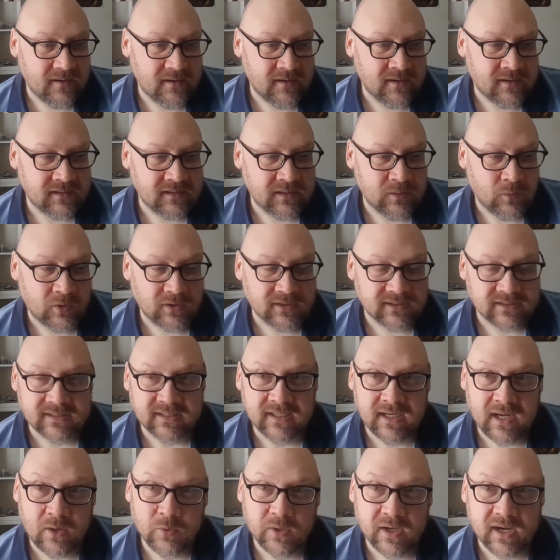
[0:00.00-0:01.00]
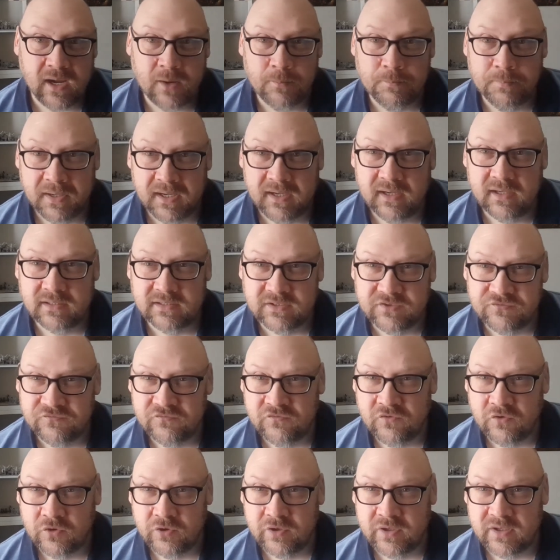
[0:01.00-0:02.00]
you want to see how the campaigns
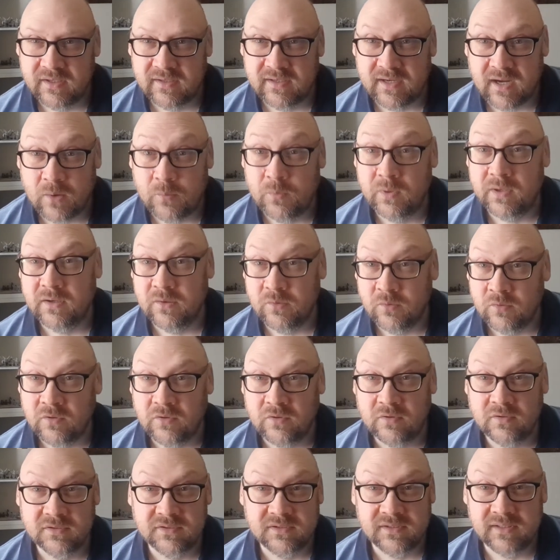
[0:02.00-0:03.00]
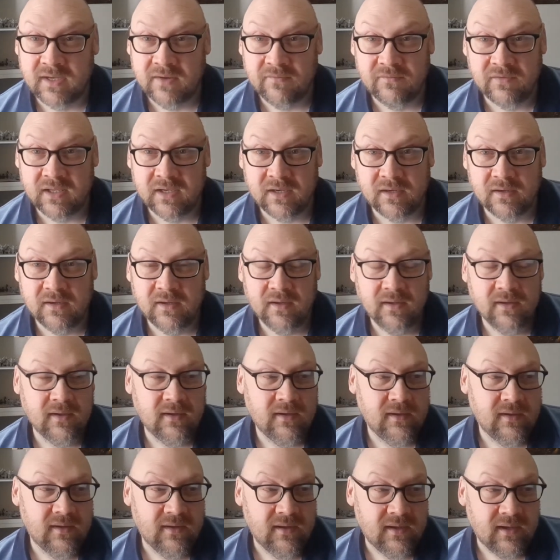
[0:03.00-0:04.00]
run and how it goes and everything,
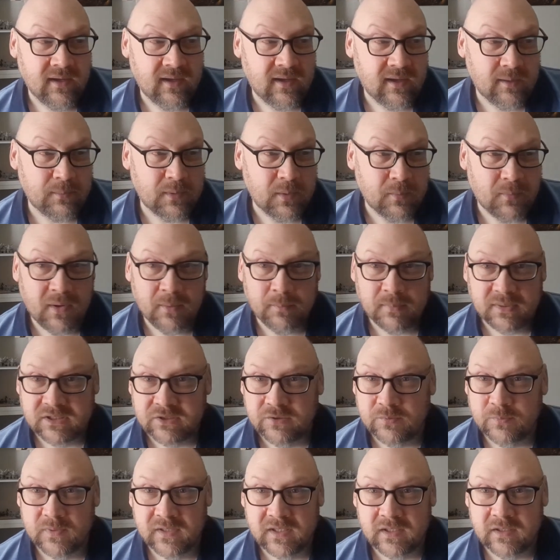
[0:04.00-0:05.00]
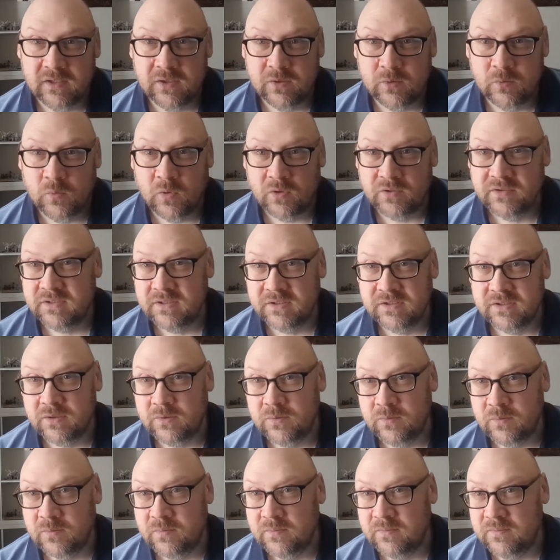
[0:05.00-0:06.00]
it might be something you want to
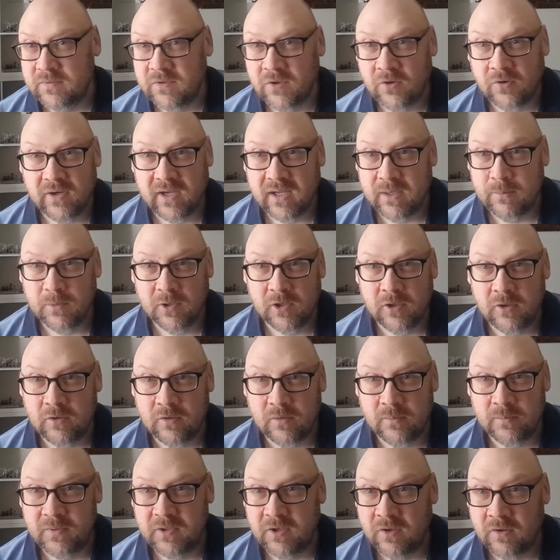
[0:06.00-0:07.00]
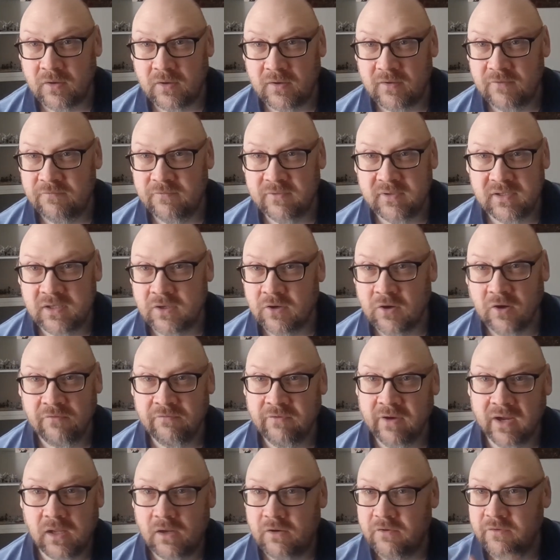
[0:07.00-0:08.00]
do, your gaming club, you've got a
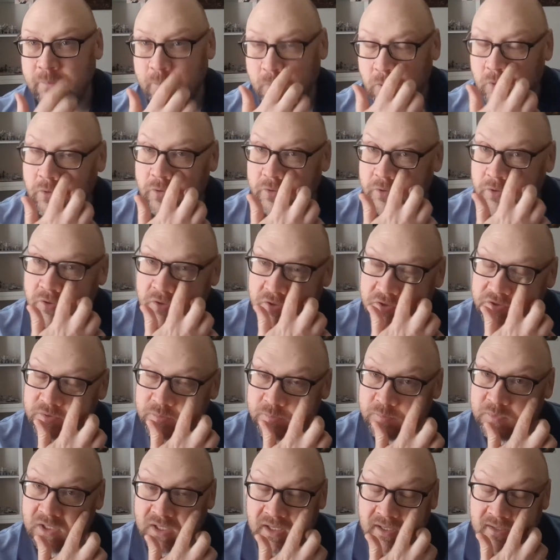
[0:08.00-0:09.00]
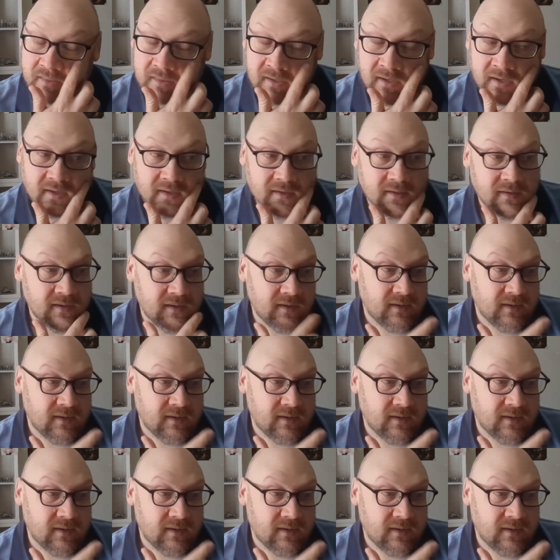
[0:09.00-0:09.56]
regular opponent or something like that.